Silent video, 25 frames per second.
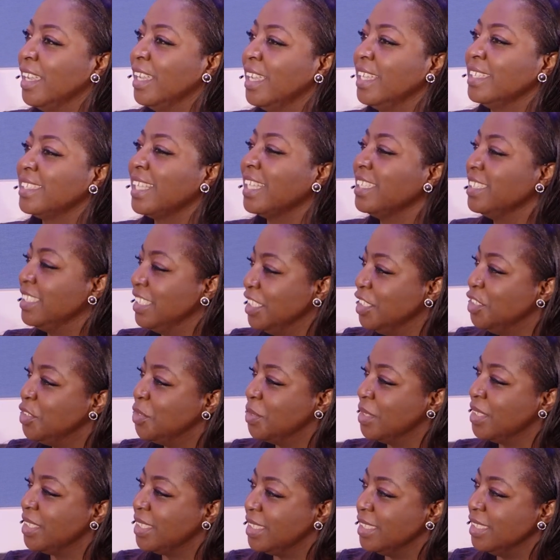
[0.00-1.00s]
that's
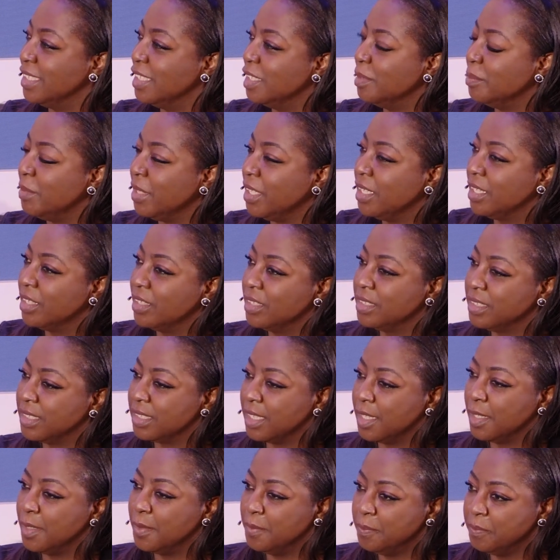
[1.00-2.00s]
interesting because
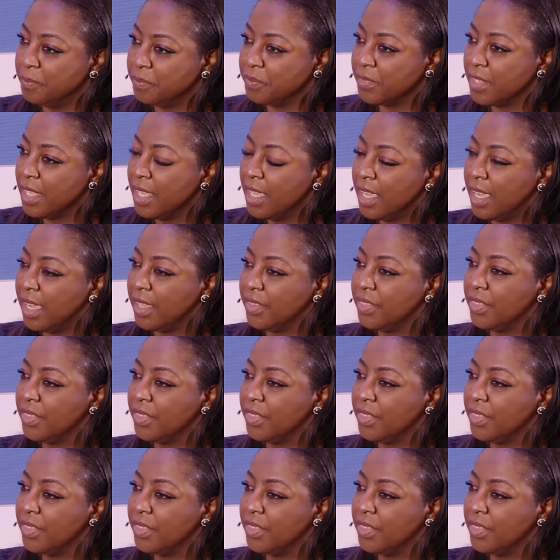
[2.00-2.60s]
I